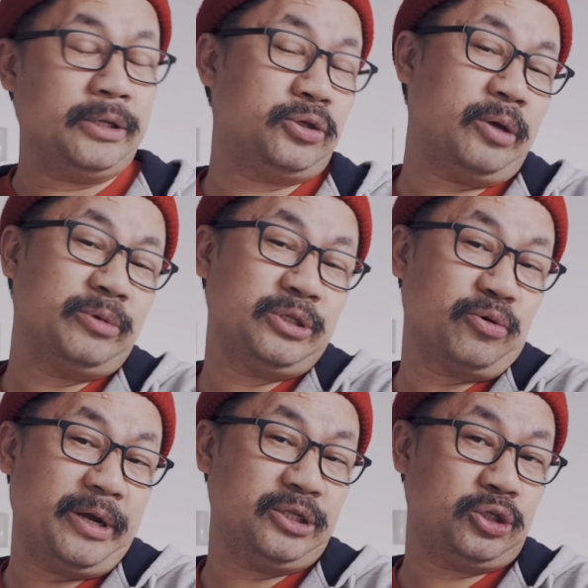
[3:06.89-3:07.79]
so that was a
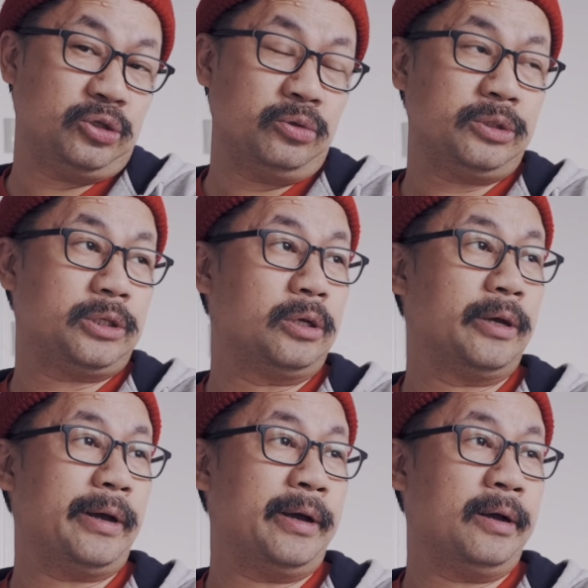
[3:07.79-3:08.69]
great shoot.
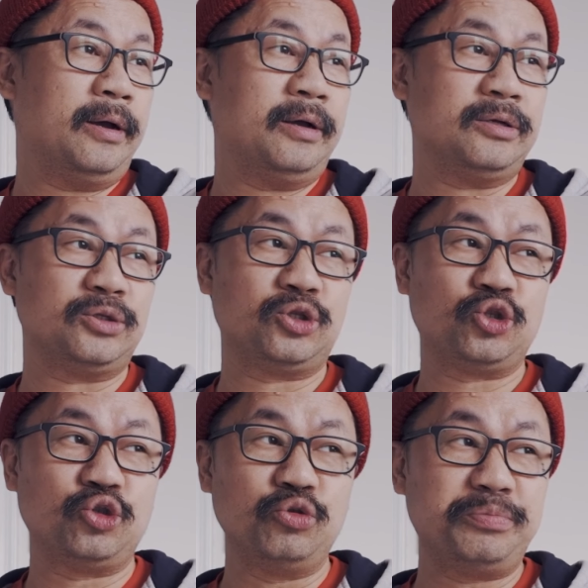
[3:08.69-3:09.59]

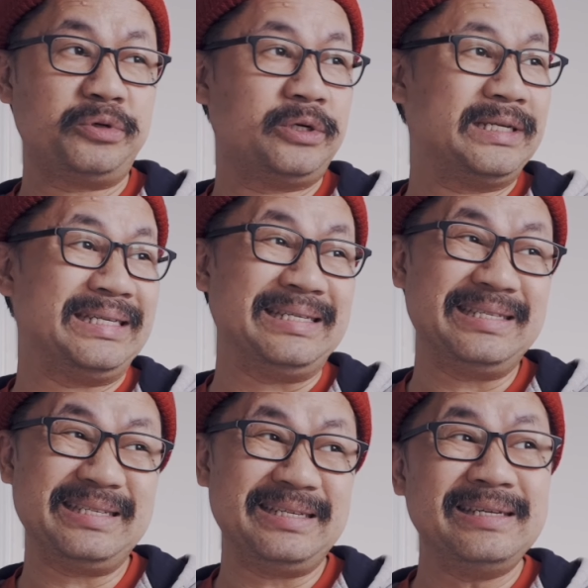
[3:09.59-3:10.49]
Super
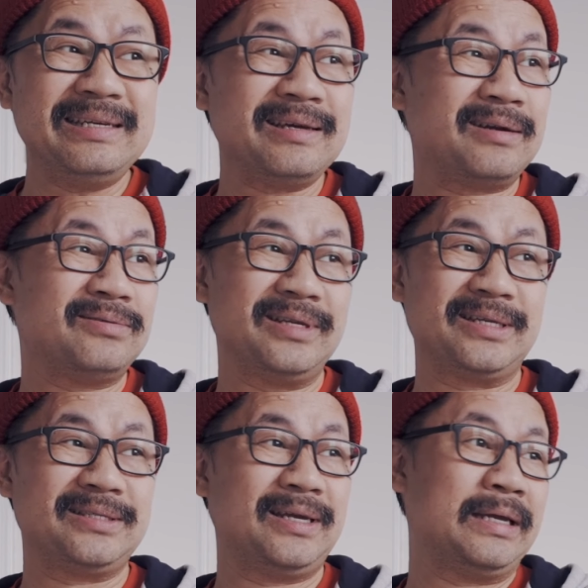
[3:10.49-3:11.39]
easy. I don't like
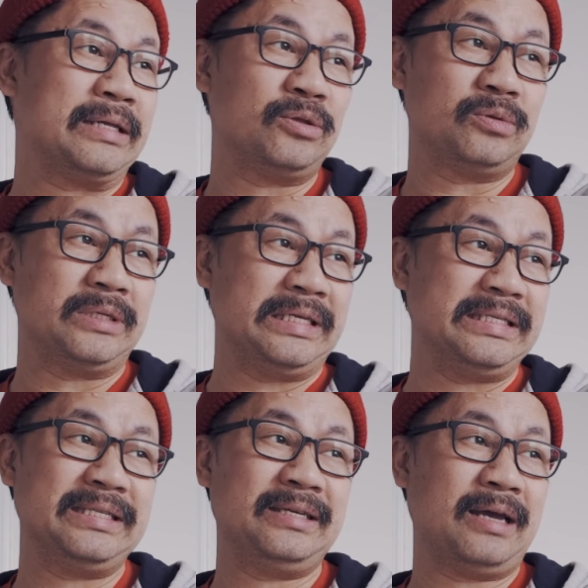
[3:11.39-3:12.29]
saying
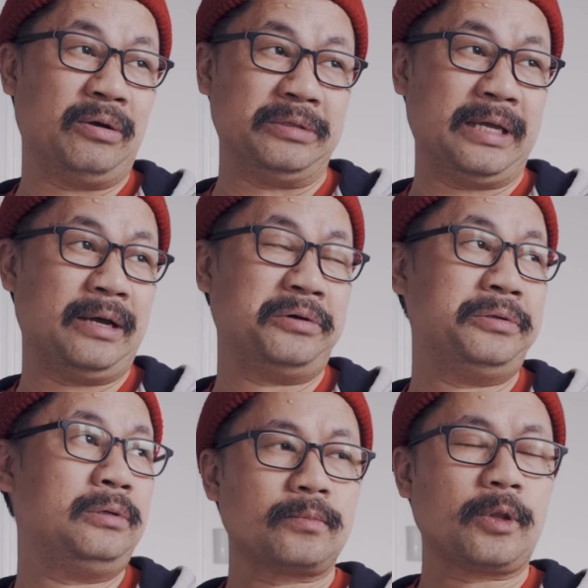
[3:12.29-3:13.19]
easy out loud,
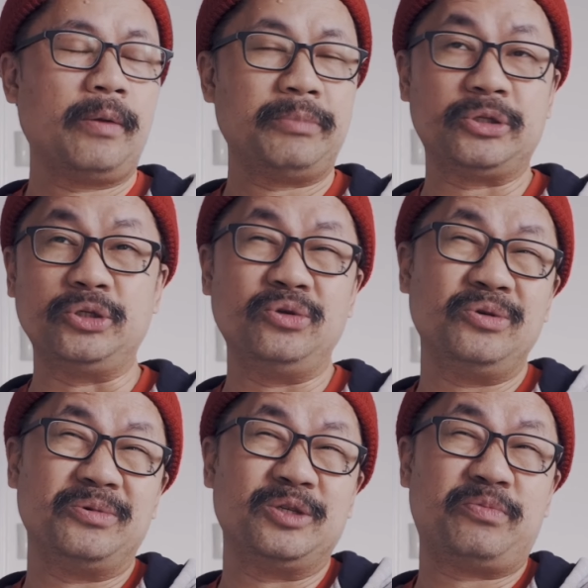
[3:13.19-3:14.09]
but the unit
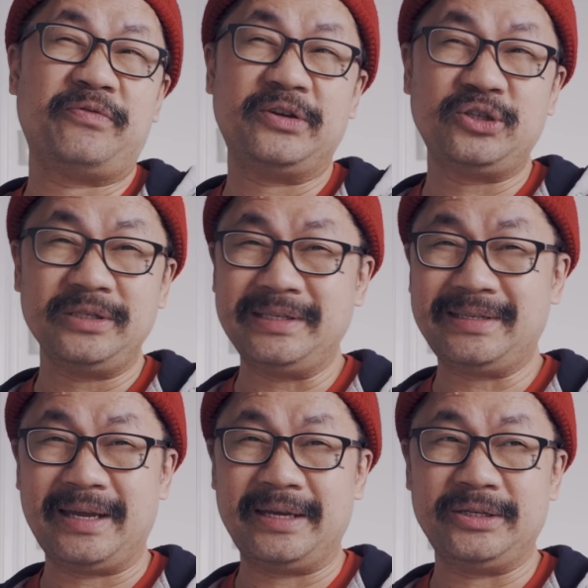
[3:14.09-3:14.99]
was professionally
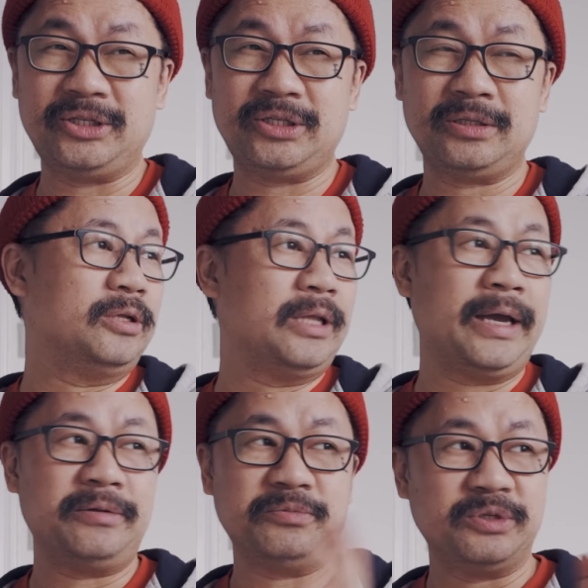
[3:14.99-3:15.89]
staged. The
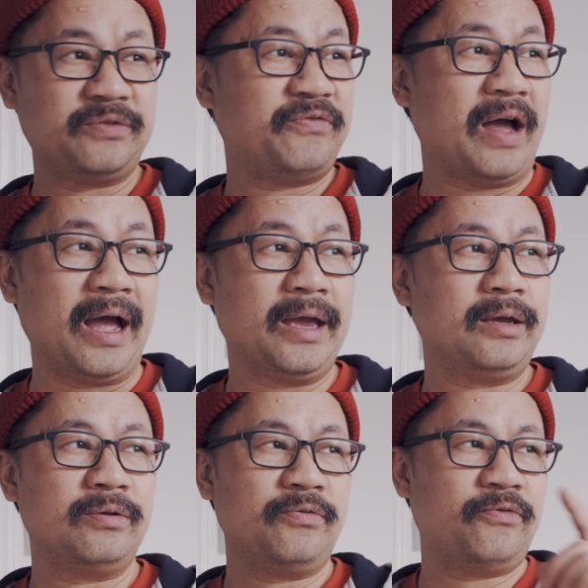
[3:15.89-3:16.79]
light was
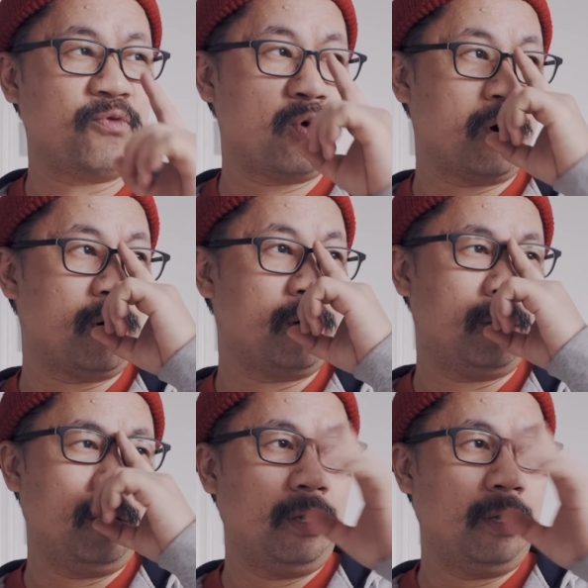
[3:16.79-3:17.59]
fine for